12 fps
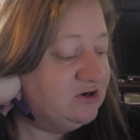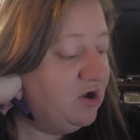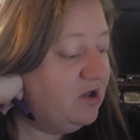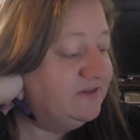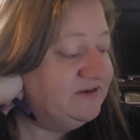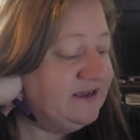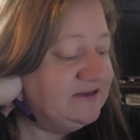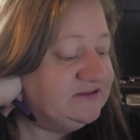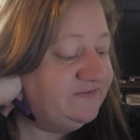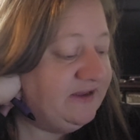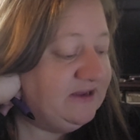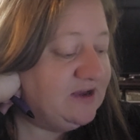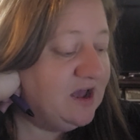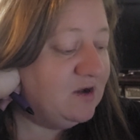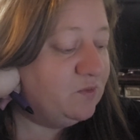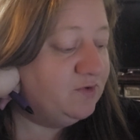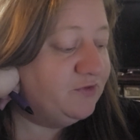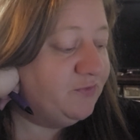And all the days of
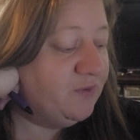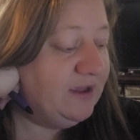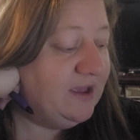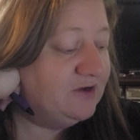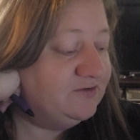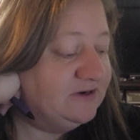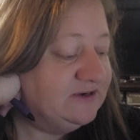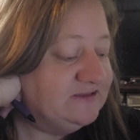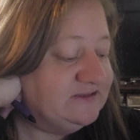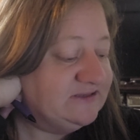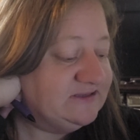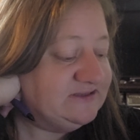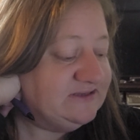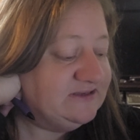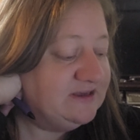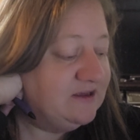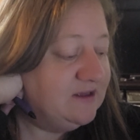Enoch were 360